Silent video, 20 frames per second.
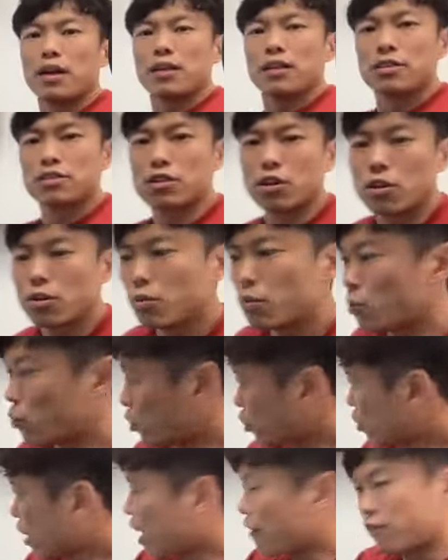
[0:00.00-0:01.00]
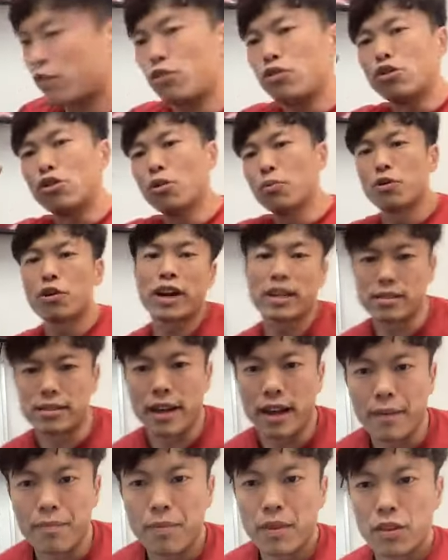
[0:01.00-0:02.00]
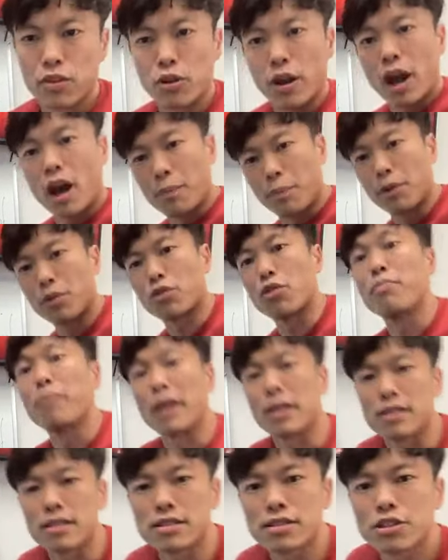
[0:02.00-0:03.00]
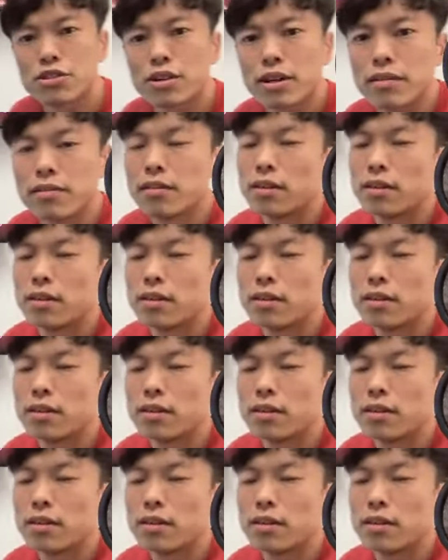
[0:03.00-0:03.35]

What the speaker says: So you have to numerize that to help you to make decision.